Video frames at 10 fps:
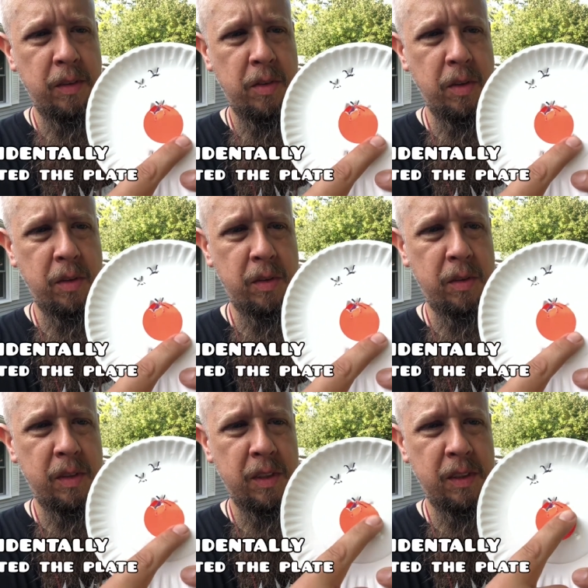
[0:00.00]

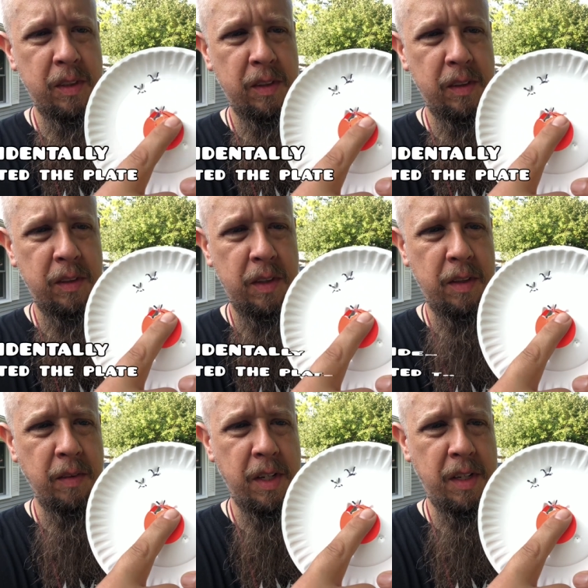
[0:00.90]
two,
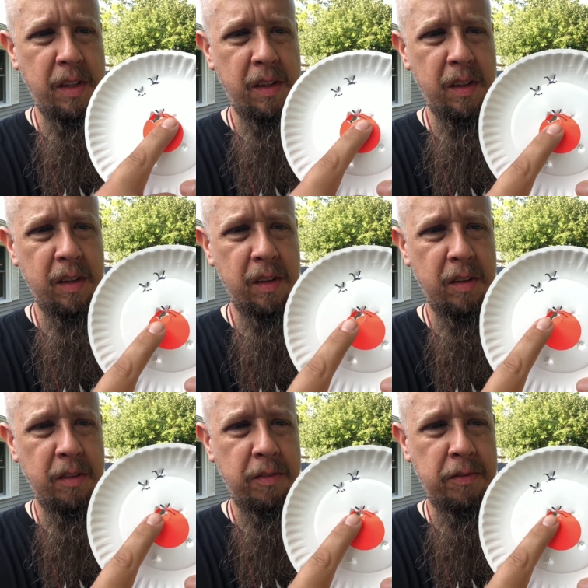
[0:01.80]
three,
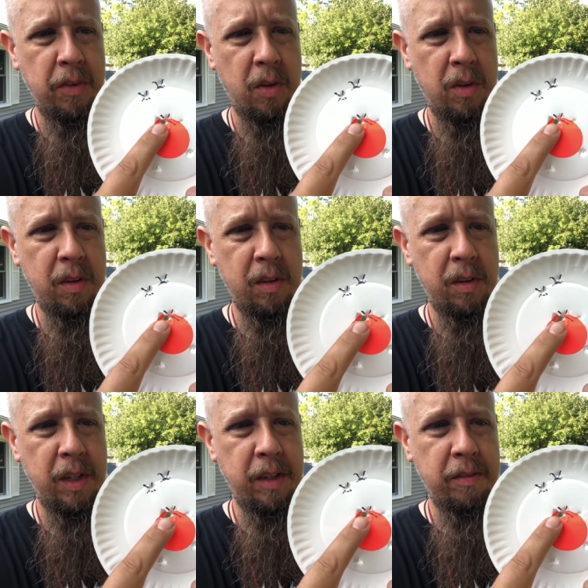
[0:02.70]
four,
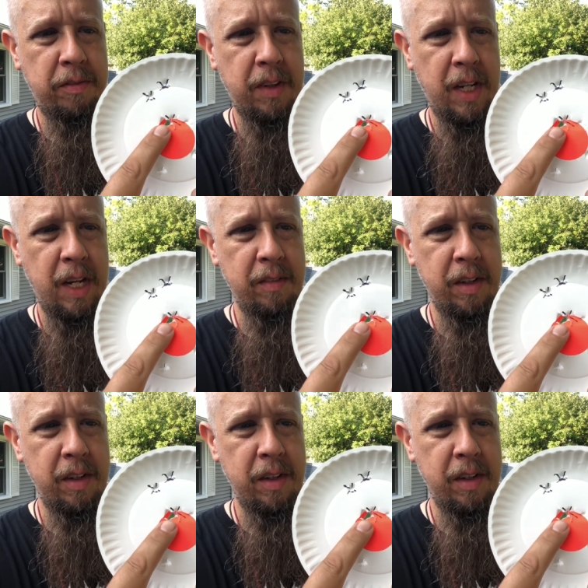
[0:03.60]
and five.